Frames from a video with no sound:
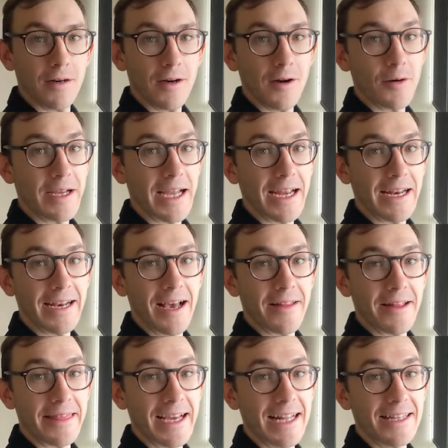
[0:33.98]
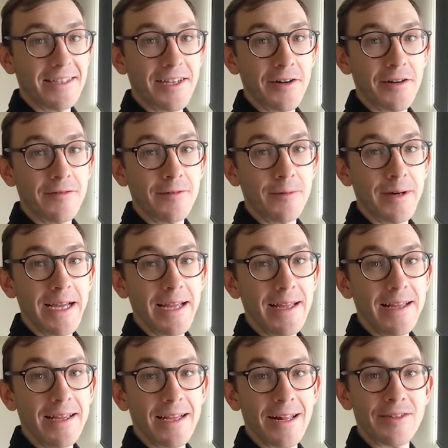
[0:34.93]
Okay, now that that's out of the
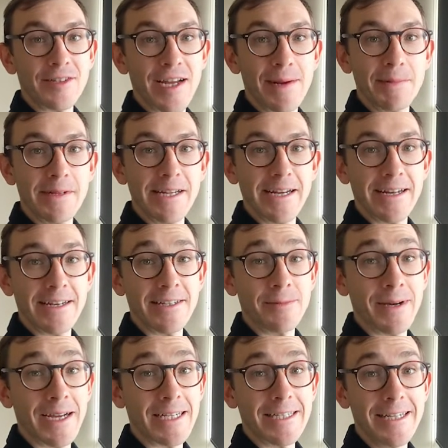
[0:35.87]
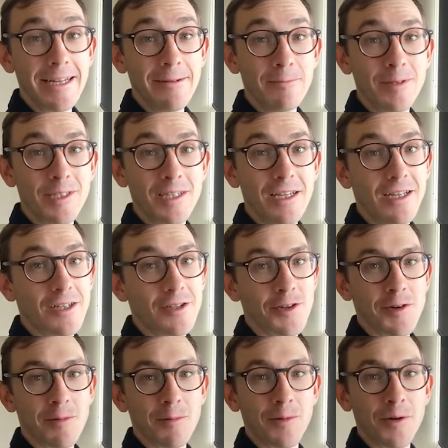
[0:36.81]
way, it's time to get into my tips
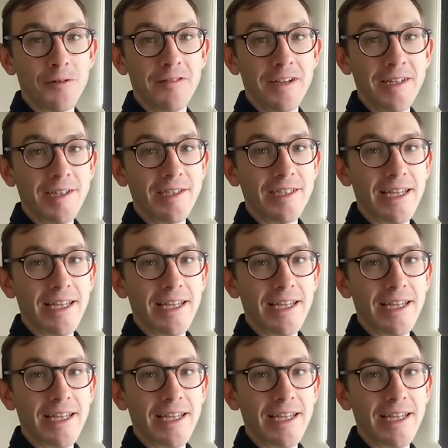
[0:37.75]
to improving your